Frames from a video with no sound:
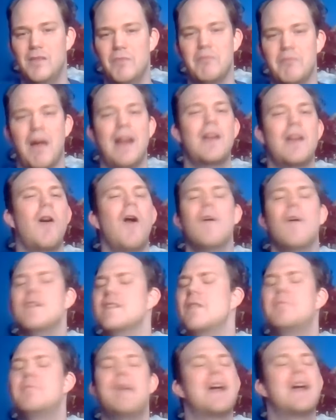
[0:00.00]
Monte Carlo is
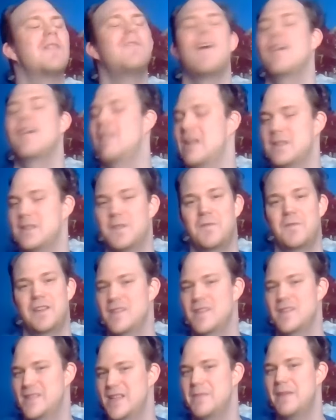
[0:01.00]
a big fundraiser for
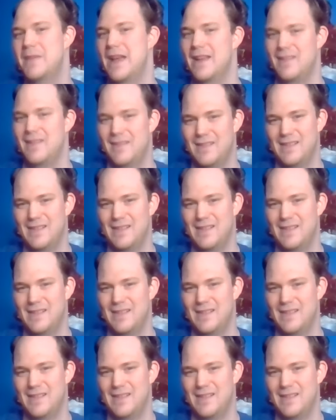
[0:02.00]
U C P.